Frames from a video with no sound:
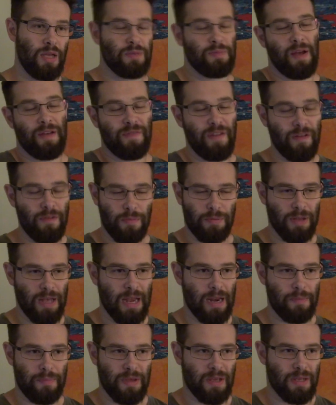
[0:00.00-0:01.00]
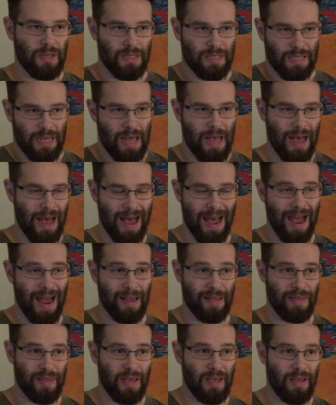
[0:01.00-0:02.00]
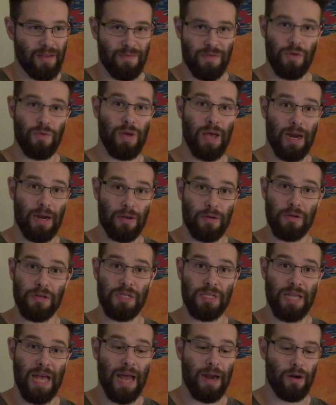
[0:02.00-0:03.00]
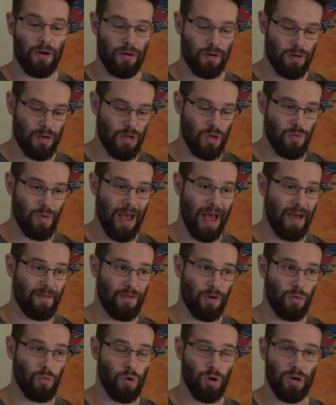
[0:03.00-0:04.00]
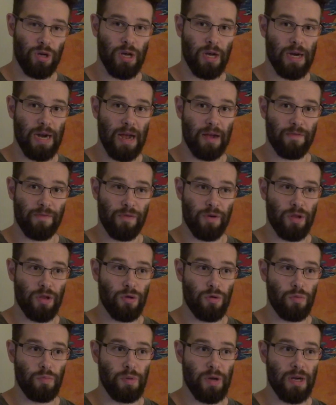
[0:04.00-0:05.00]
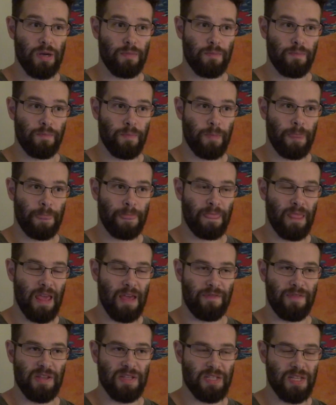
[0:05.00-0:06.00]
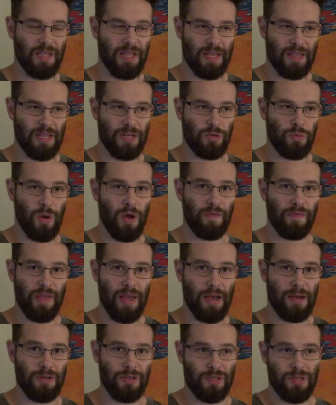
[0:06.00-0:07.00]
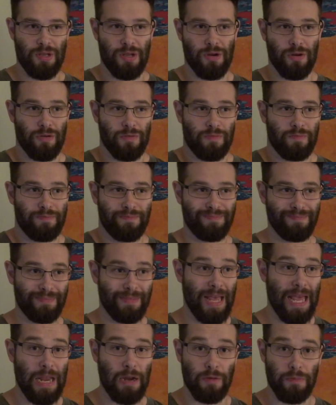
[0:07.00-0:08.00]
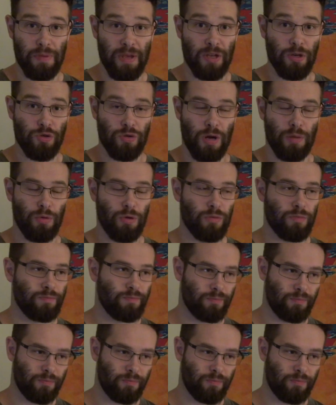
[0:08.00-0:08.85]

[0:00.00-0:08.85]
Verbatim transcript: It's my favorite planet because I think if you get a good Saturn, you have your work cut out for you, but if he's in like the 12th house, you're in big trouble